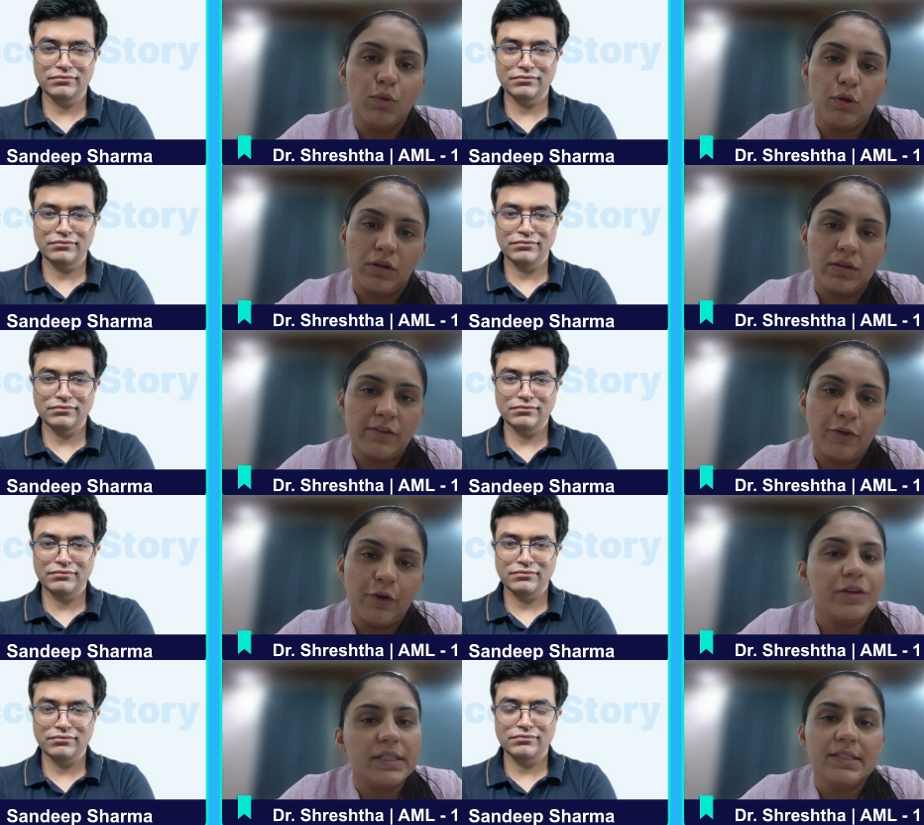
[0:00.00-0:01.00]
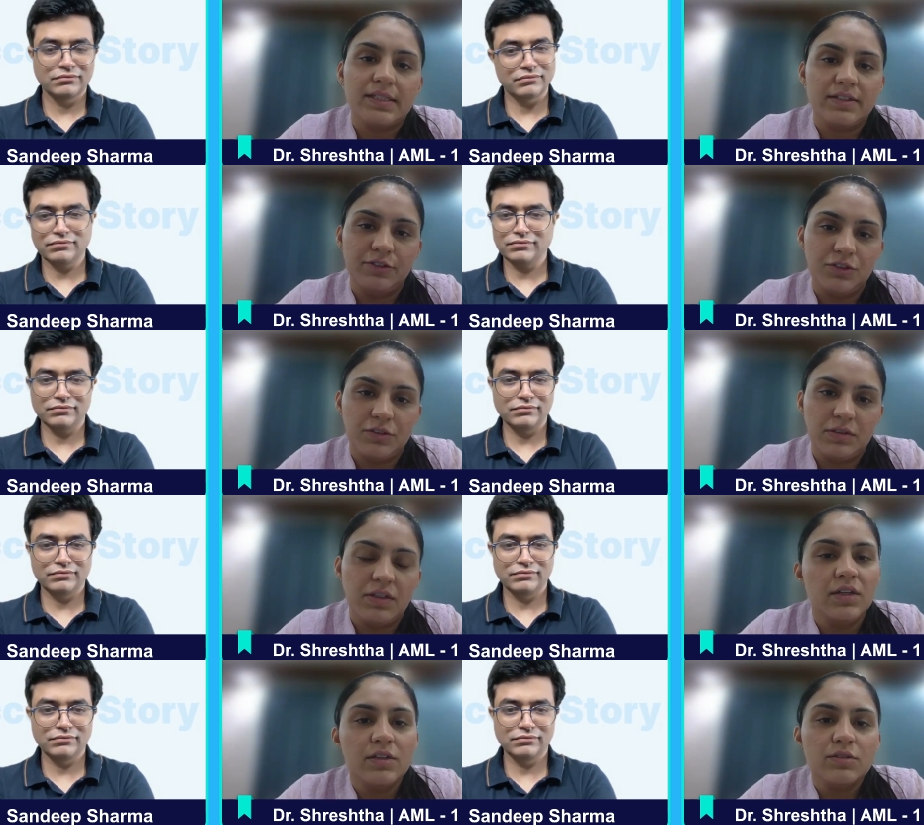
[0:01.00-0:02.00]
Speaker 1: book for easy revision
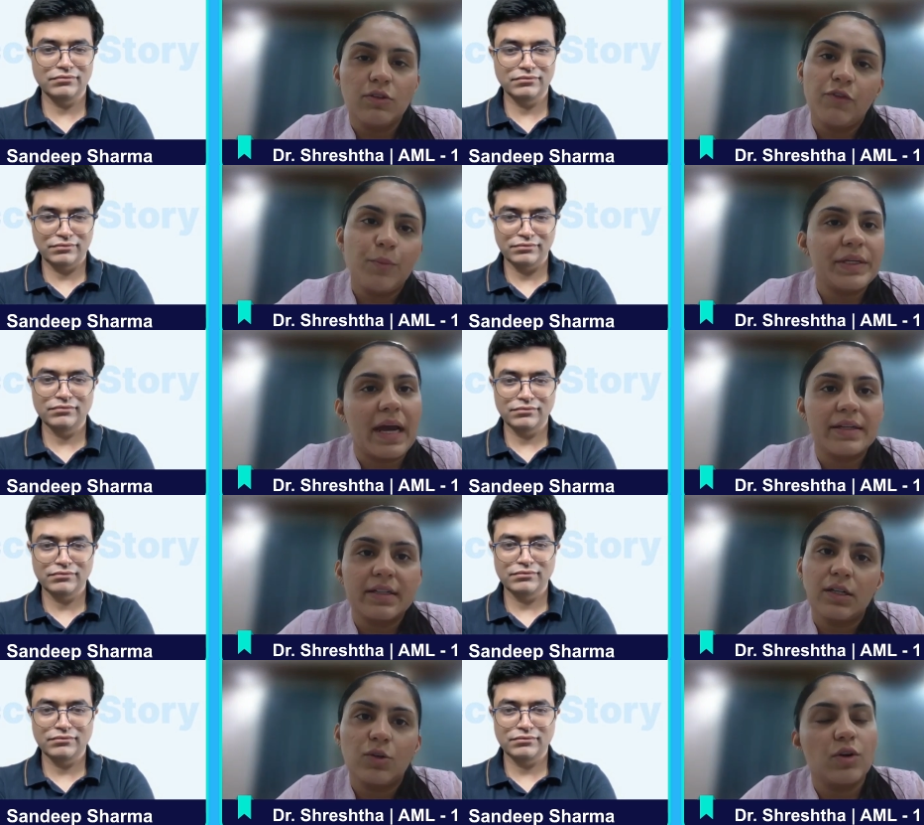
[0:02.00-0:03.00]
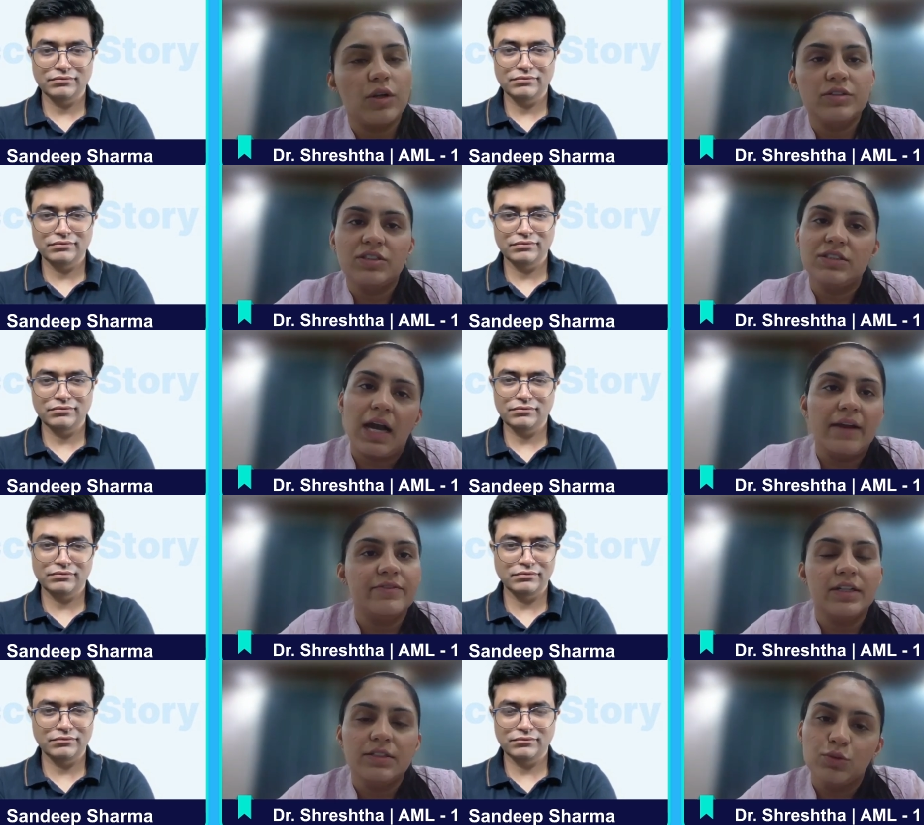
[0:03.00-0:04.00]
so for pediatric oncology i have
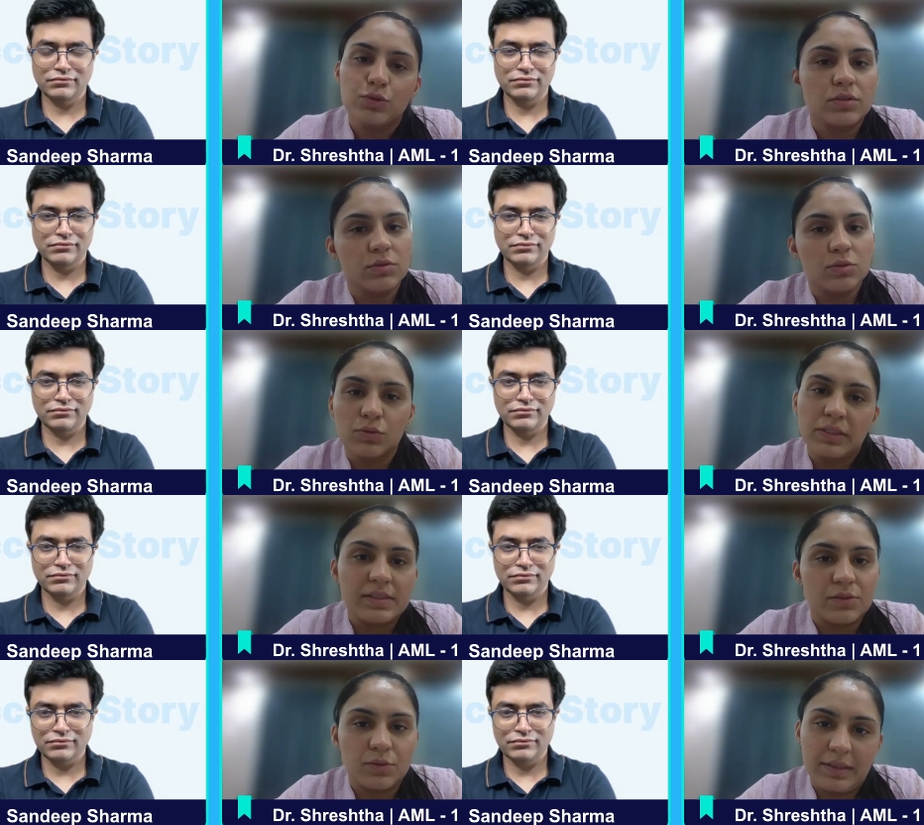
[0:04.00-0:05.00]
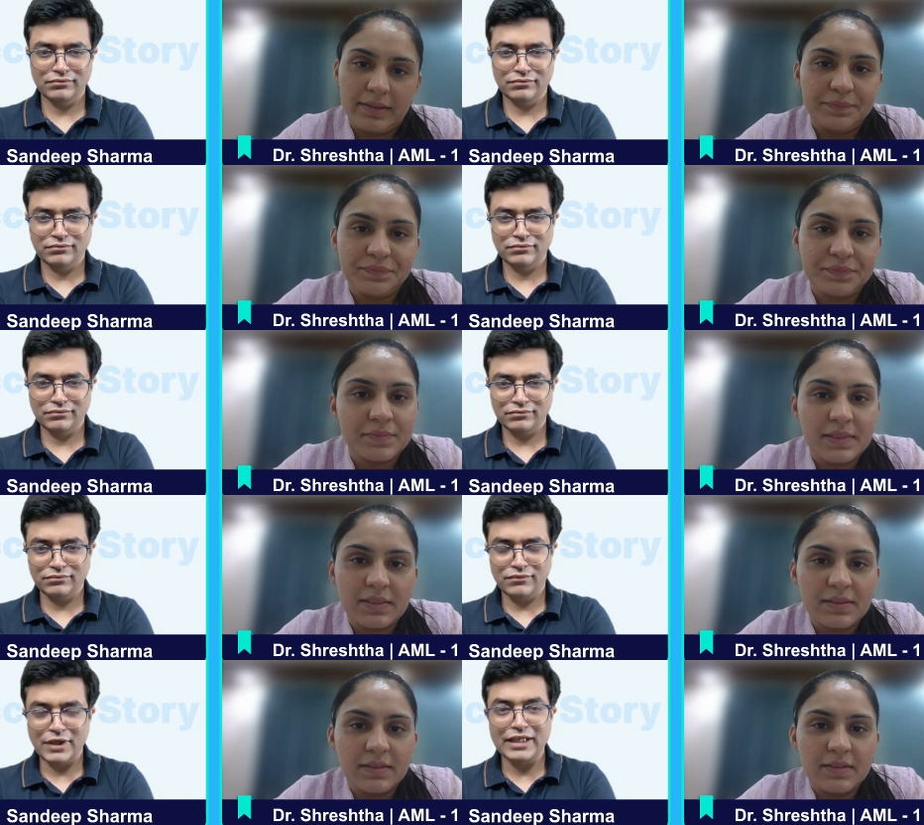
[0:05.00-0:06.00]
done those two things only
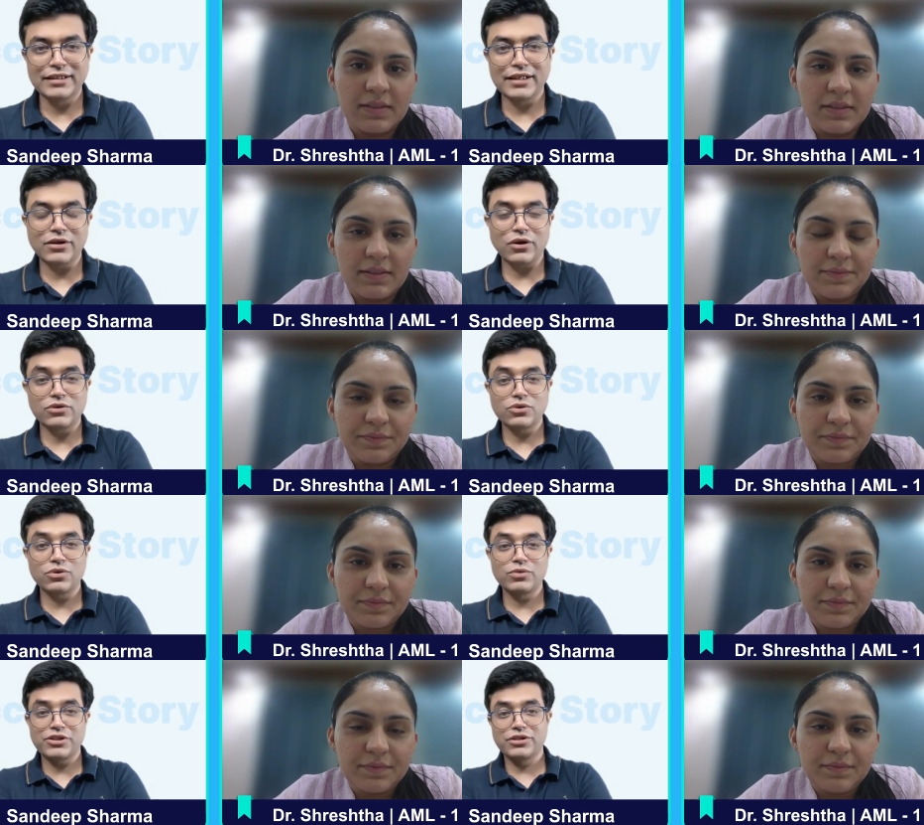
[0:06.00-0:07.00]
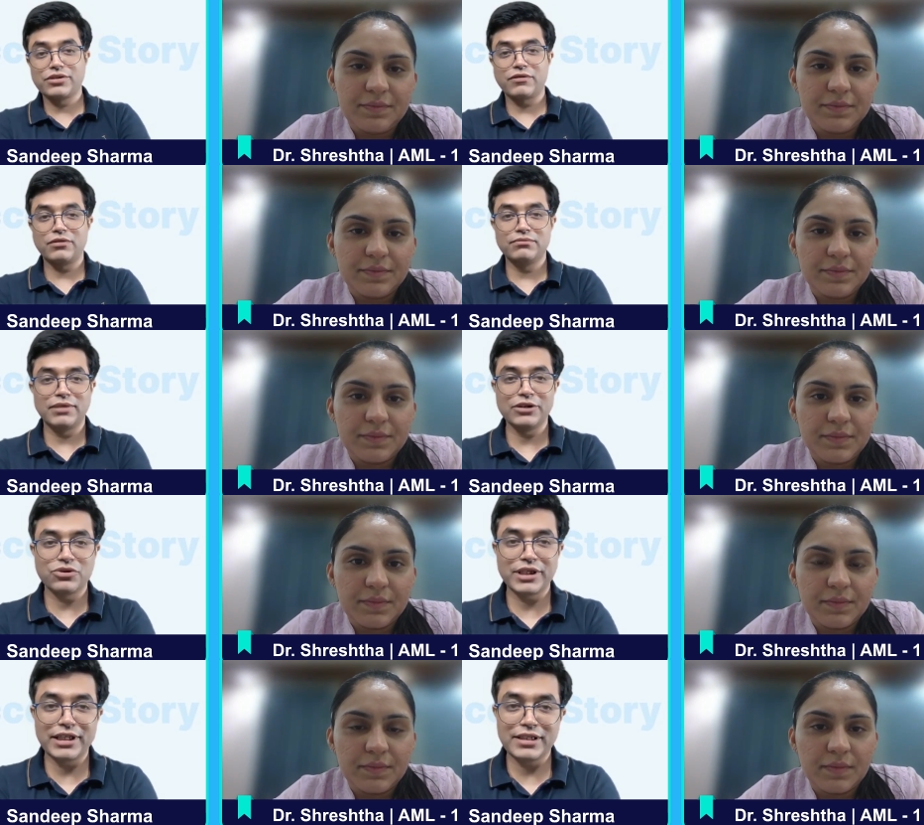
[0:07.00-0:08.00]
Speaker 2: and there are also questions from
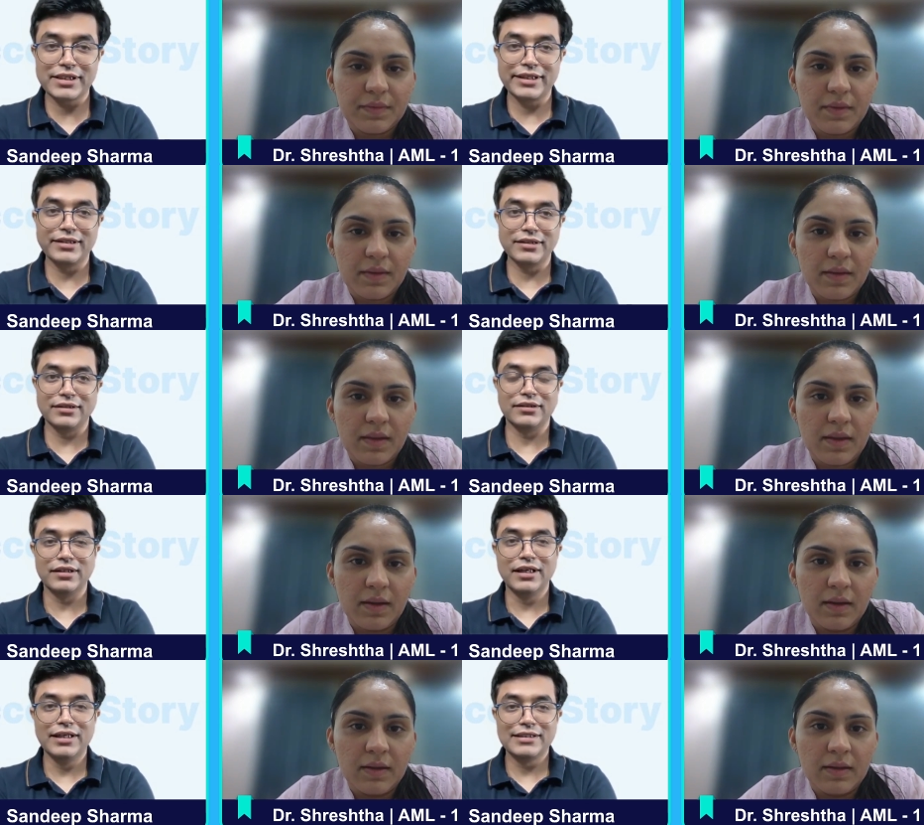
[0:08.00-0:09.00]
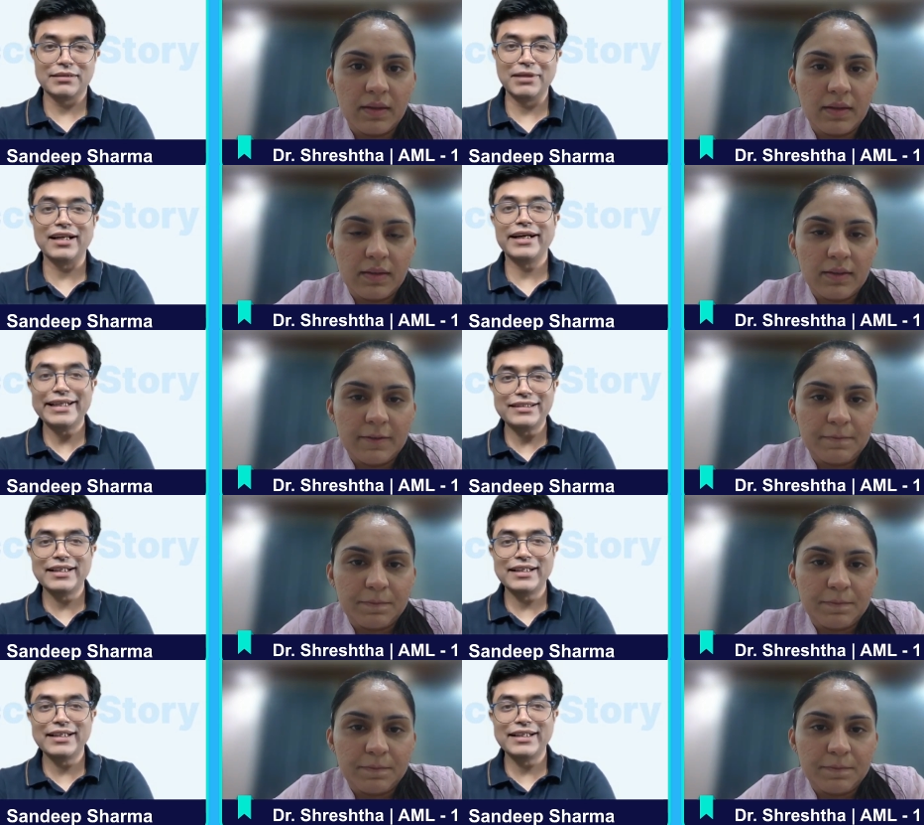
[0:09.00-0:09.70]
biostats and uh, some allied